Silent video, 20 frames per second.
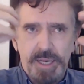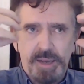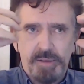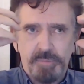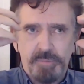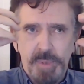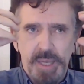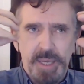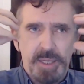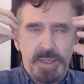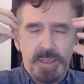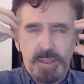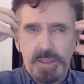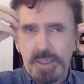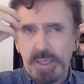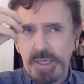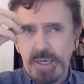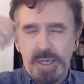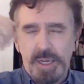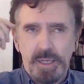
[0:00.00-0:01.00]
of being
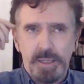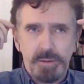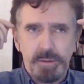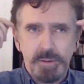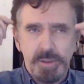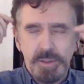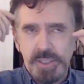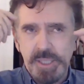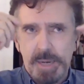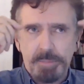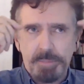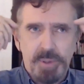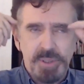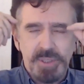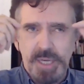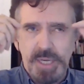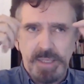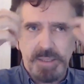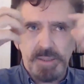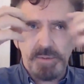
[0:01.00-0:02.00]
in a separate
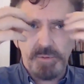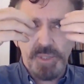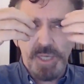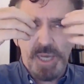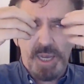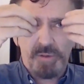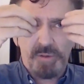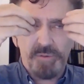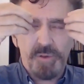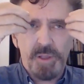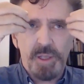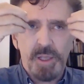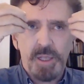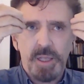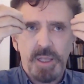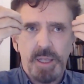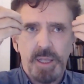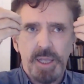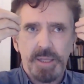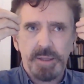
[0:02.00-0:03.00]
sense of self
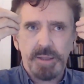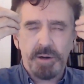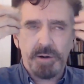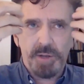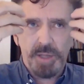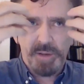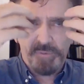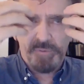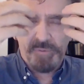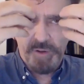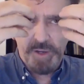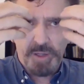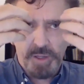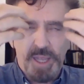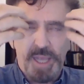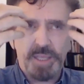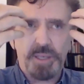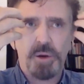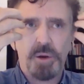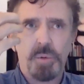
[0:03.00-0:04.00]
and literally feel
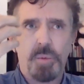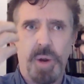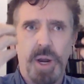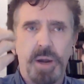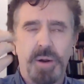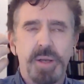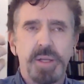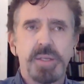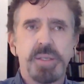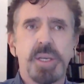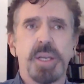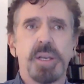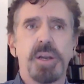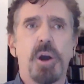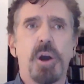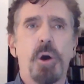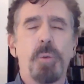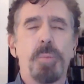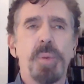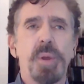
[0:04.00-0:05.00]
like your awareness can
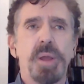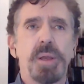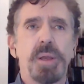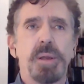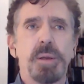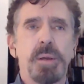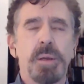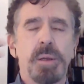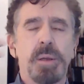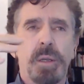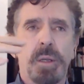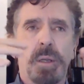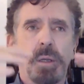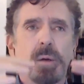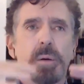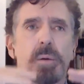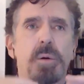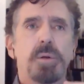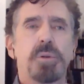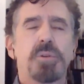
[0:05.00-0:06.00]
open
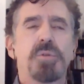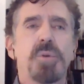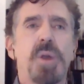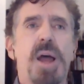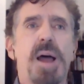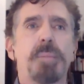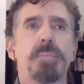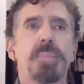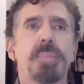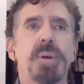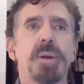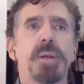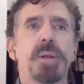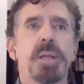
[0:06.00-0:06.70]
or drop,